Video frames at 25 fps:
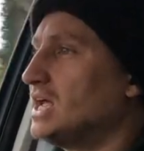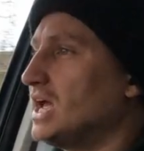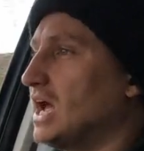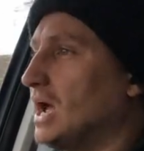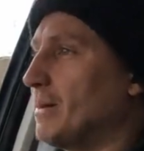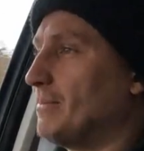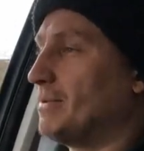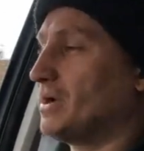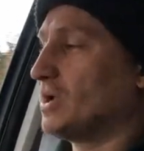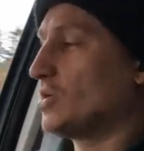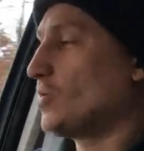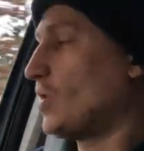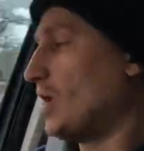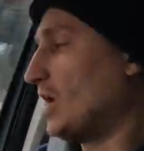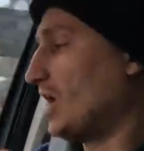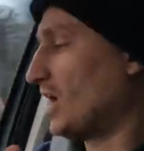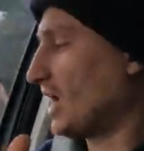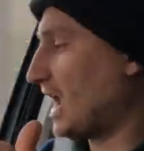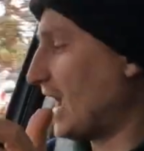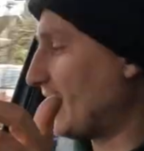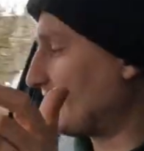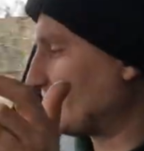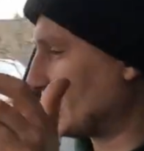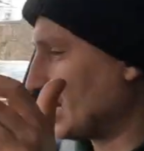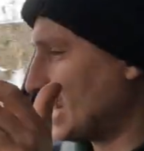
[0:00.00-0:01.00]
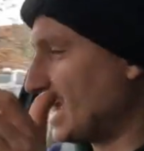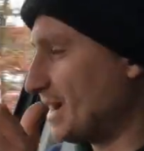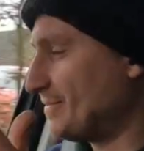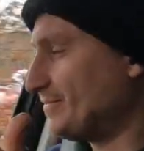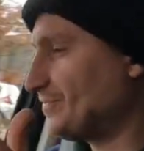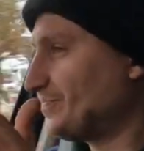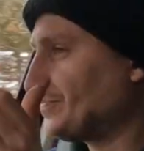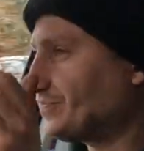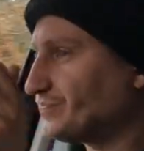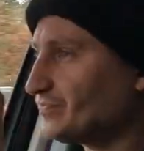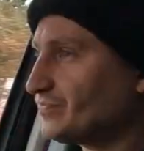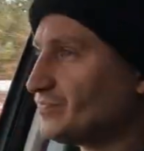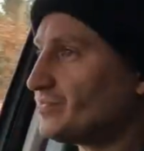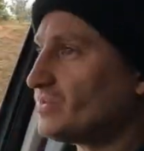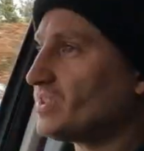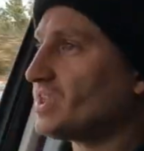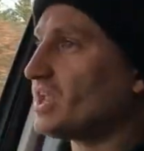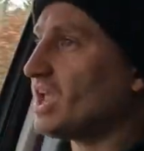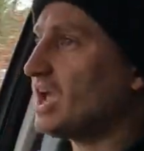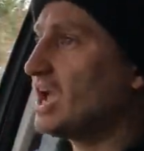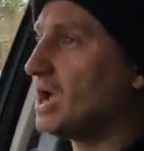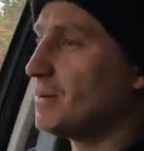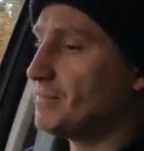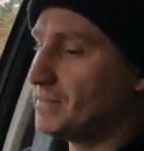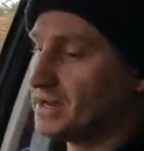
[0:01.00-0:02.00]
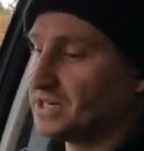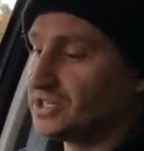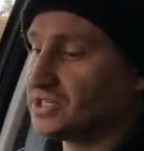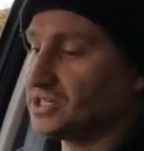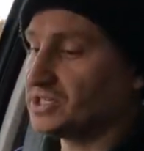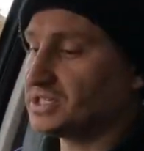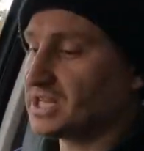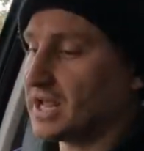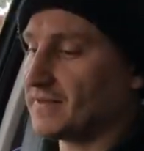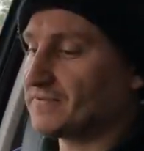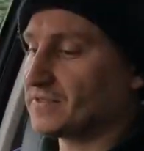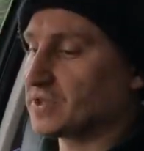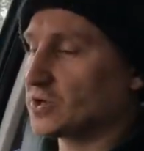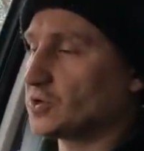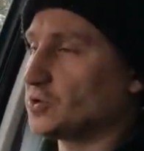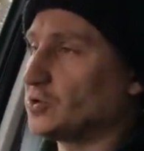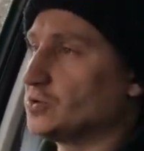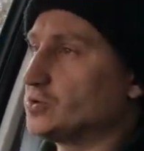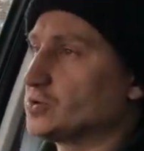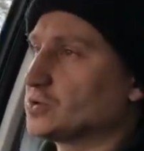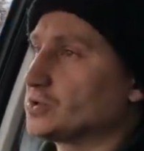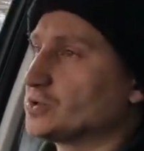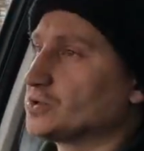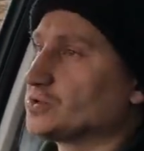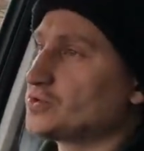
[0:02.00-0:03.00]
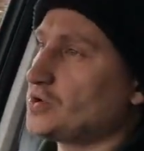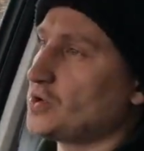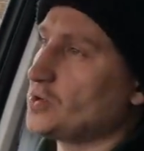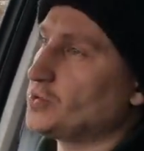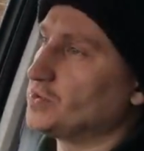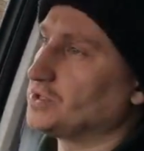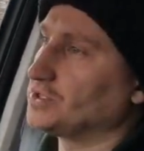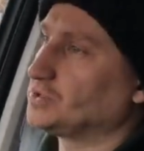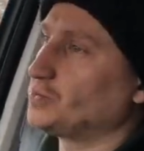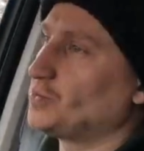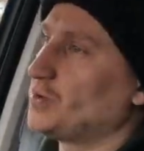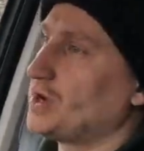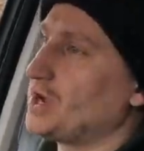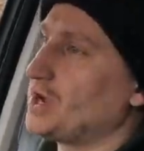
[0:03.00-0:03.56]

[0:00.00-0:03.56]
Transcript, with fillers: Uh, but I quite like having that. Um, it does have the cruise control as